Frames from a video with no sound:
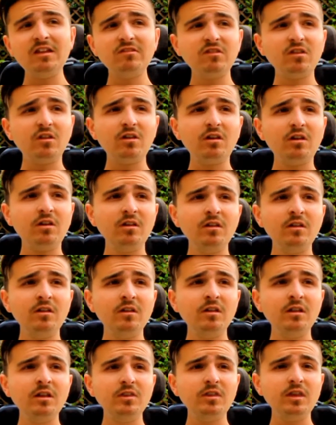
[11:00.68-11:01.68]
car
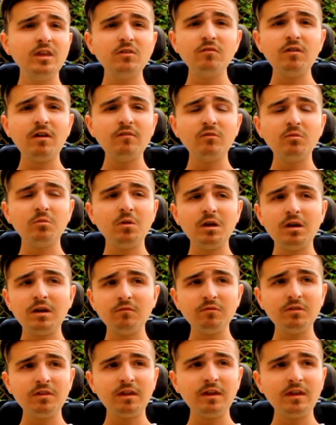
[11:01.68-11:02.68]
that he drives to work
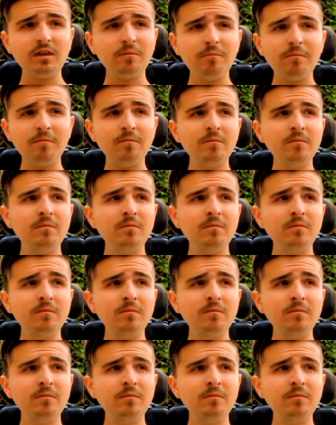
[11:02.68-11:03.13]
every day and